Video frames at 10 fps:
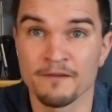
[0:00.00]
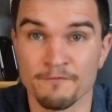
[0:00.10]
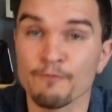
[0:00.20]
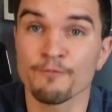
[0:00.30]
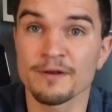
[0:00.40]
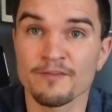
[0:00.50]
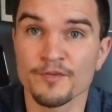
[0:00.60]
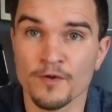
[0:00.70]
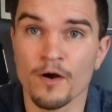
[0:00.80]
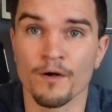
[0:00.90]
feel free to give
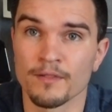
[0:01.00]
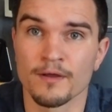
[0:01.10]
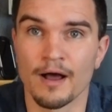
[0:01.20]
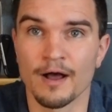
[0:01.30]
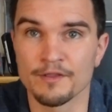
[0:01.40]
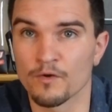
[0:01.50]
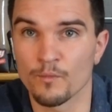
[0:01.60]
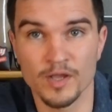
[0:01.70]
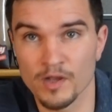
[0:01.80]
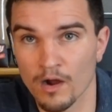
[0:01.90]
us a call. Uh, you know,
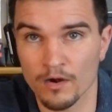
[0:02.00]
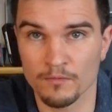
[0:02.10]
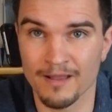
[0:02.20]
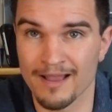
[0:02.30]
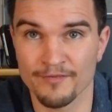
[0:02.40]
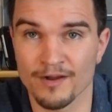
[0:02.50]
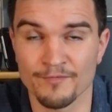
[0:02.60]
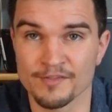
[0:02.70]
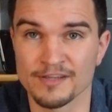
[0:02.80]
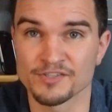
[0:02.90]
we are having
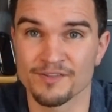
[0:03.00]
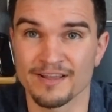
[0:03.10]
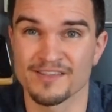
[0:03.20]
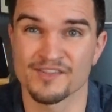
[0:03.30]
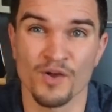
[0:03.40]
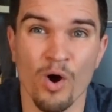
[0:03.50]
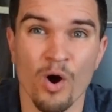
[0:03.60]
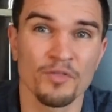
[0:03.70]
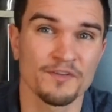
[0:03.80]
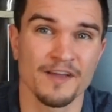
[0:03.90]
conversations like this
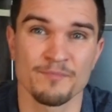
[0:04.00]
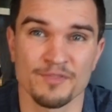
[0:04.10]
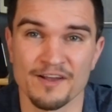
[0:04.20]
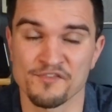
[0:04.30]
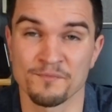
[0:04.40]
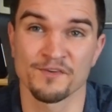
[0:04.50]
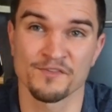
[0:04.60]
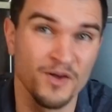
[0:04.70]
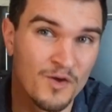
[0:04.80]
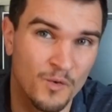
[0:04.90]
all the time with customers.
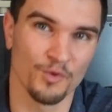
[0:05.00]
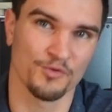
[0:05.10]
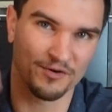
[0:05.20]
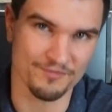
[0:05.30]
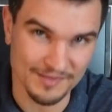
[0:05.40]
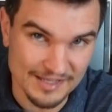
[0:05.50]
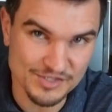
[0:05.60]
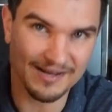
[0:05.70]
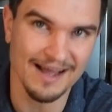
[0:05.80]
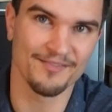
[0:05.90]
We'll sort of lead
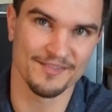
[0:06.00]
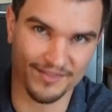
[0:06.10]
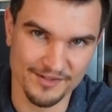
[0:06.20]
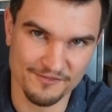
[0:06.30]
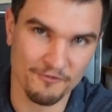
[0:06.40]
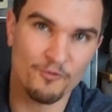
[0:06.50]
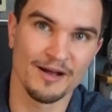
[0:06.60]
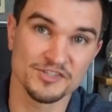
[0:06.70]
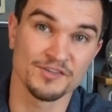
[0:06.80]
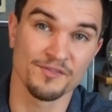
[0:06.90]
you down this list of
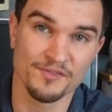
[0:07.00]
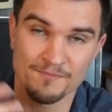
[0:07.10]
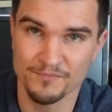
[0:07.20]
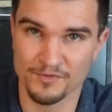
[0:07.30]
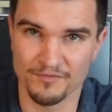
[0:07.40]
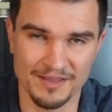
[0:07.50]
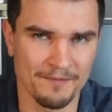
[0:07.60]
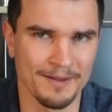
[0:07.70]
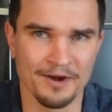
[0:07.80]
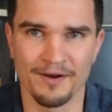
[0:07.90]
questions, sort of get a
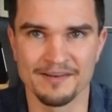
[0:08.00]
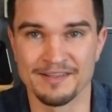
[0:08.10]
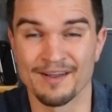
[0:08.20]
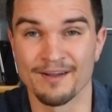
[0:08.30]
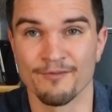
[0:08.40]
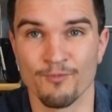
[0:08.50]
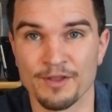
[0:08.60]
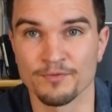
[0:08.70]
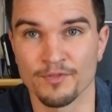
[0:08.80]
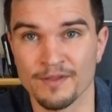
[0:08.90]
better idea of what
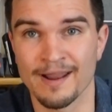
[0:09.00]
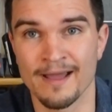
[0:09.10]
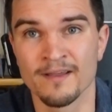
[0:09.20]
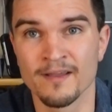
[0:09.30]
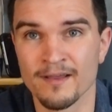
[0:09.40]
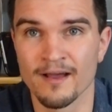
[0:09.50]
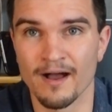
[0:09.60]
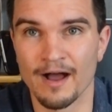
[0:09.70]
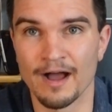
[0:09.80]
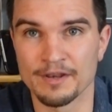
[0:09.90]
you're looking at.
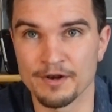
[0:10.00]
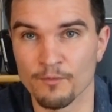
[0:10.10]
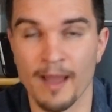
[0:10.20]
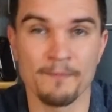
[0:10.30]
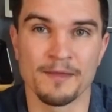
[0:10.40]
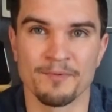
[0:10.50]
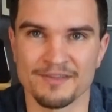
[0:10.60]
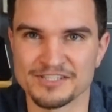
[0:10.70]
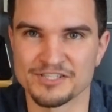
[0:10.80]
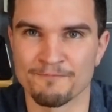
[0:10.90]
Uh, and, you know, we might be able to get you